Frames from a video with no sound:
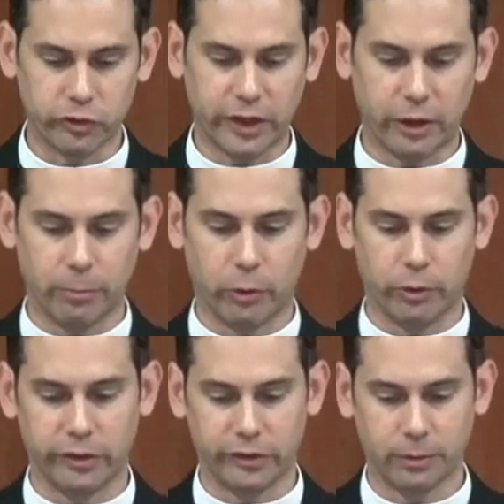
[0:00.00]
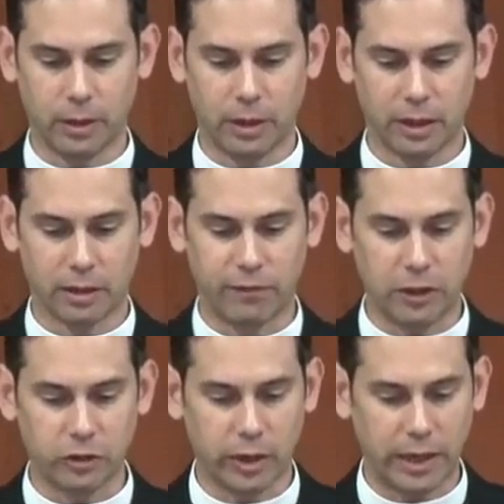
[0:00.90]
ceremonies,
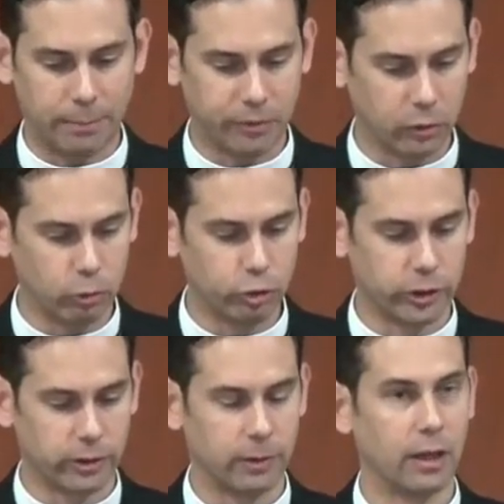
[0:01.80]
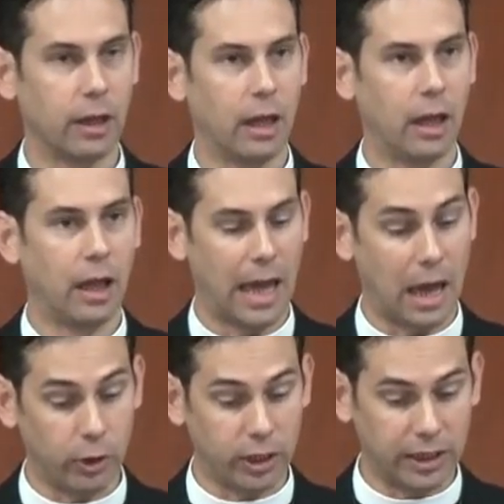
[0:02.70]
confession and absolution,
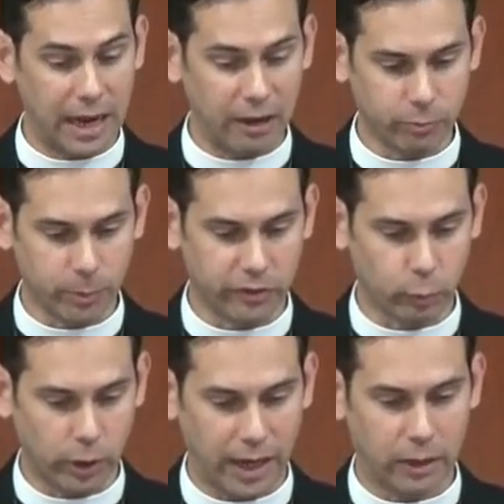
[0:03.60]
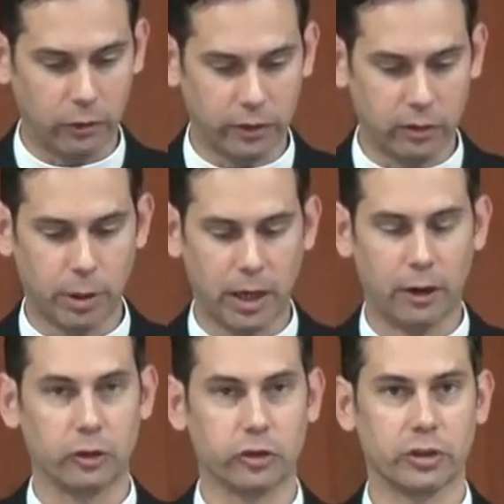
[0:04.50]
how engagements were handled in the
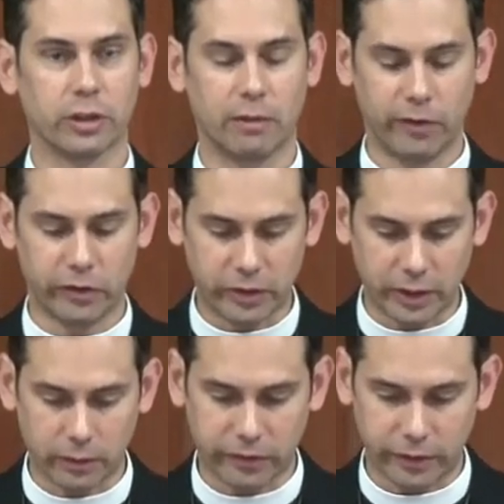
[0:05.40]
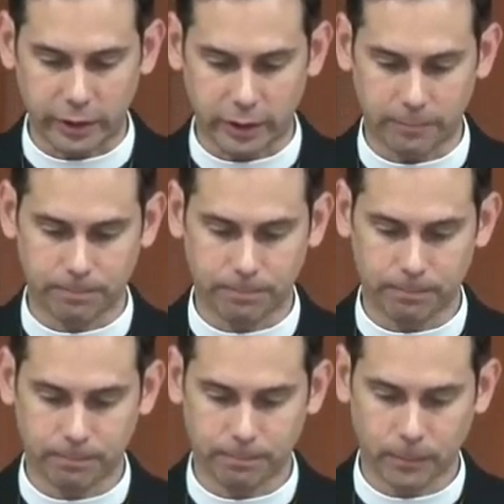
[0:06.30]
parish, and visiting the sick.
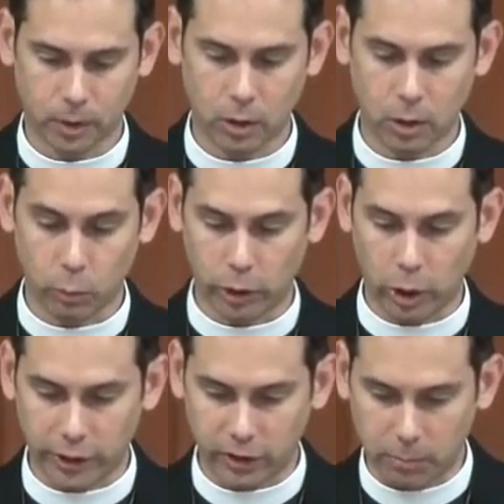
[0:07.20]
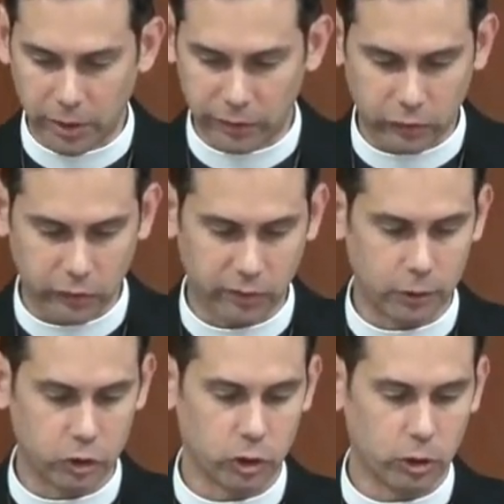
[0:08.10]
Regarding the ministers of the
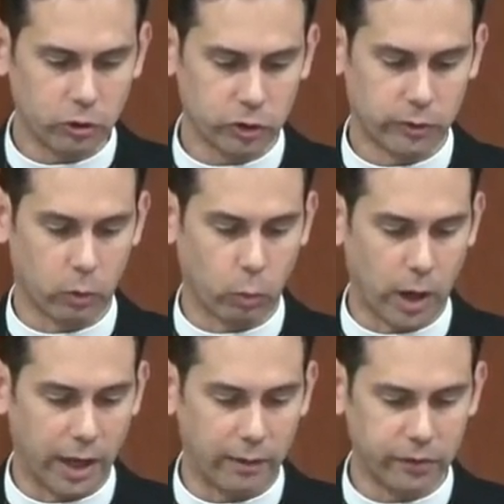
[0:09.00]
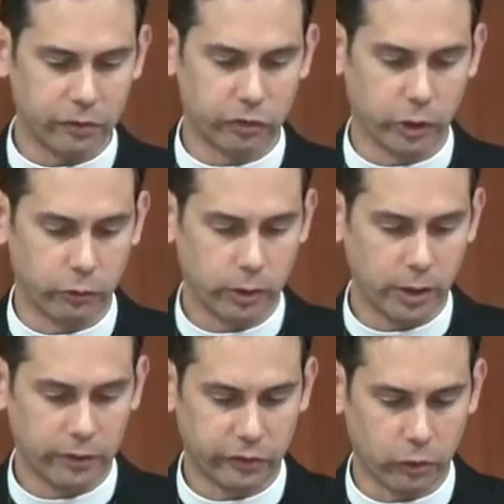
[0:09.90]
church, their wives, children,
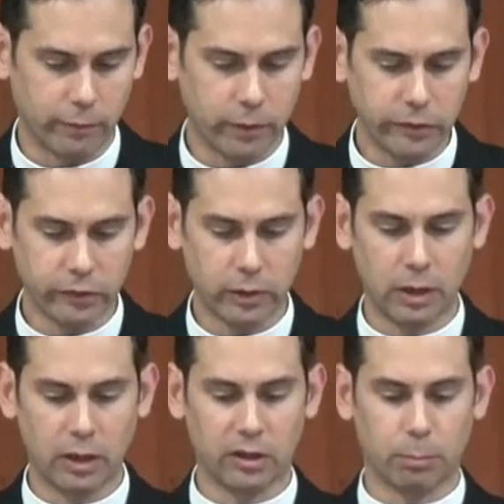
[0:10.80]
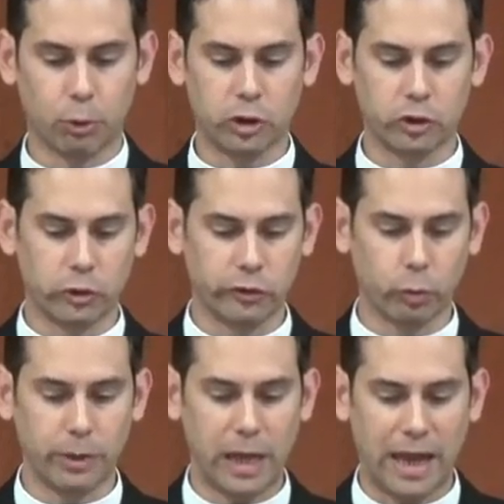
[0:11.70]
and servants, the parishioners
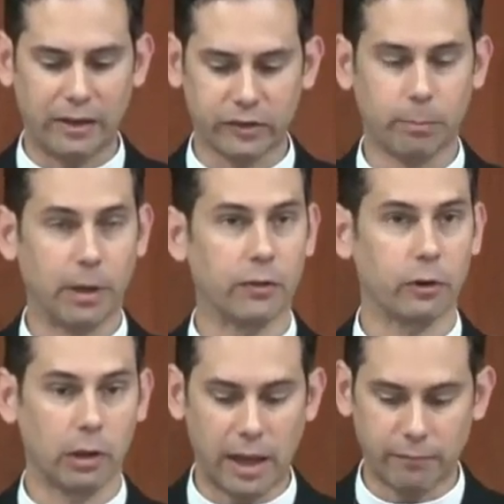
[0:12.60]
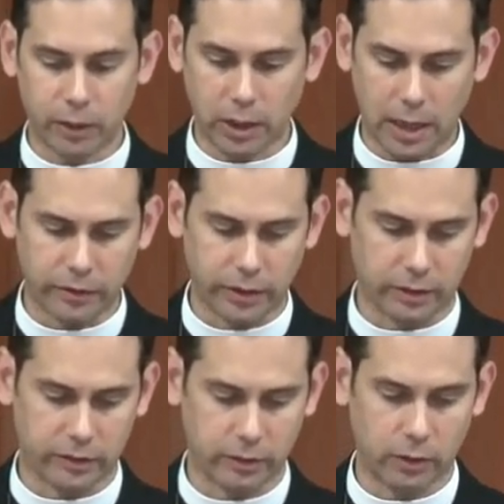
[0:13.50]
would be asked about their life and
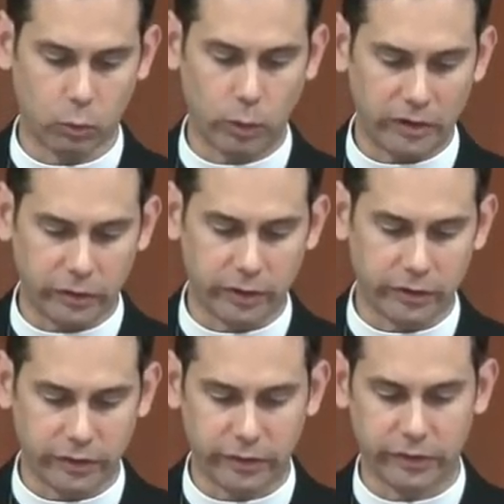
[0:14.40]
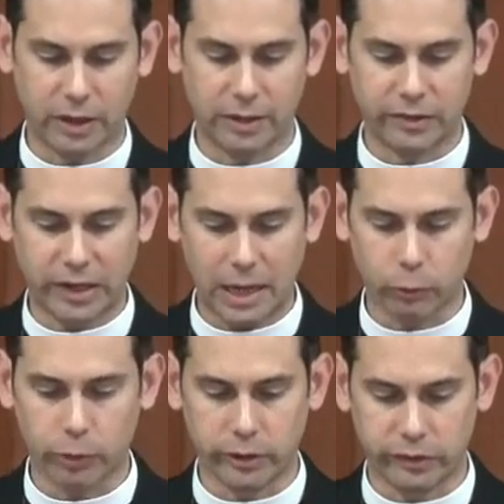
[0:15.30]
conduct, their residences, and
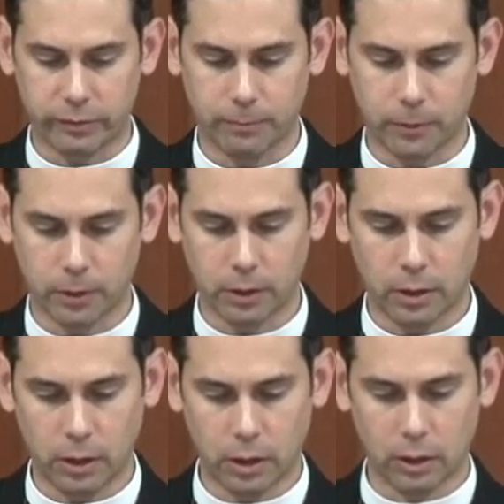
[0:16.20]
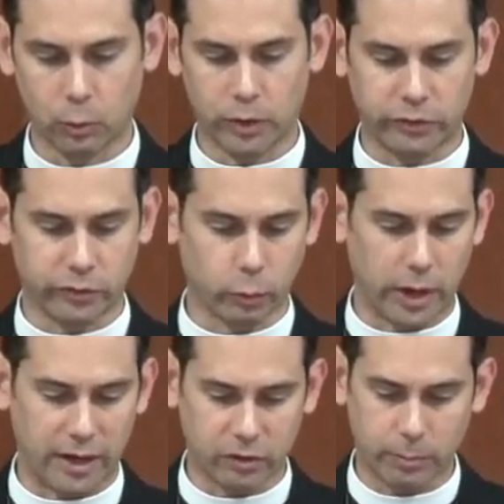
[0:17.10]
salaries. Questions were
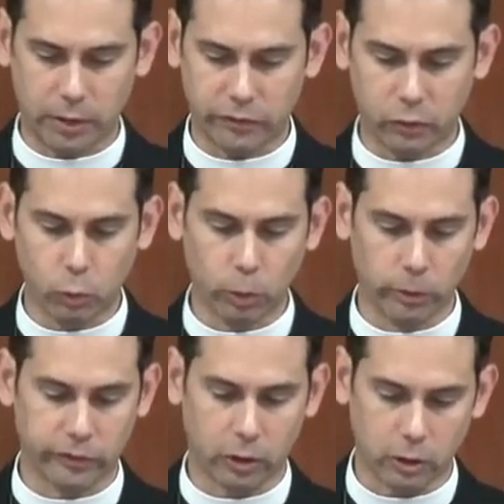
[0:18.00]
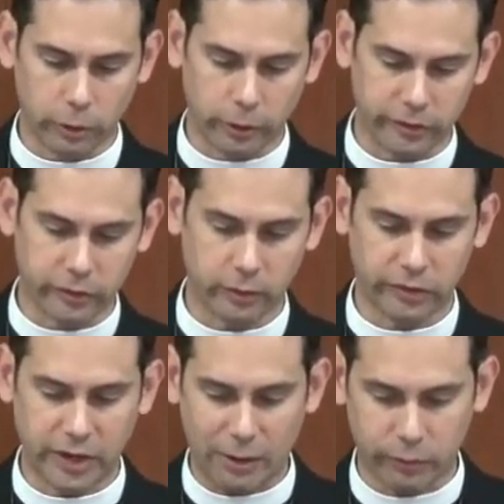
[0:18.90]
asked about schools, clerks,
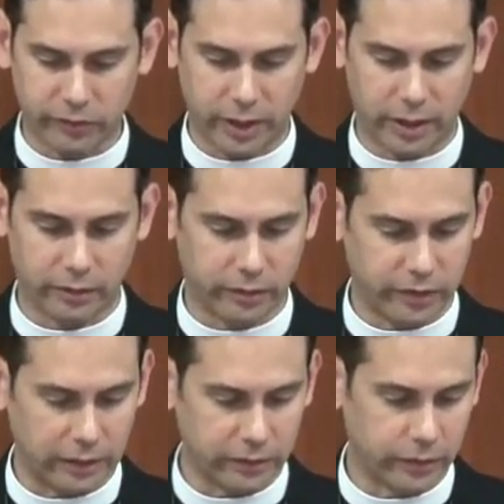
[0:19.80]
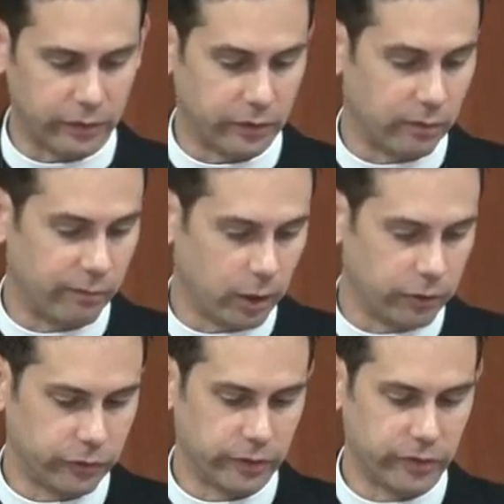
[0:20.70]
sacristans, and sextons in the
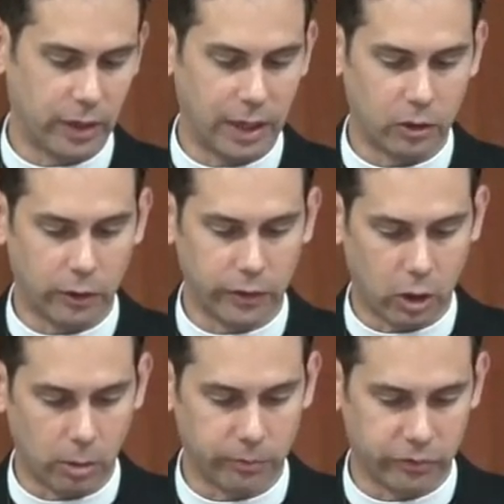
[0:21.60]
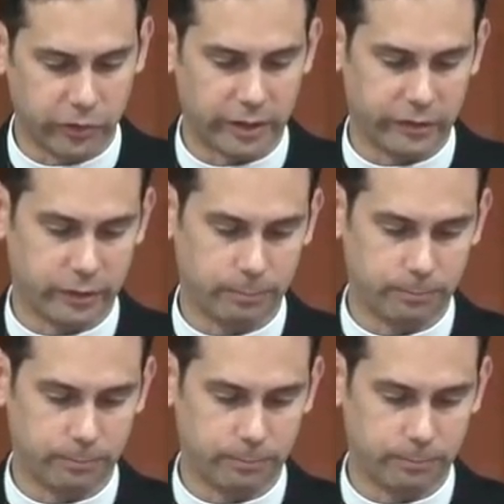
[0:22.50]
villages and on the alms chest.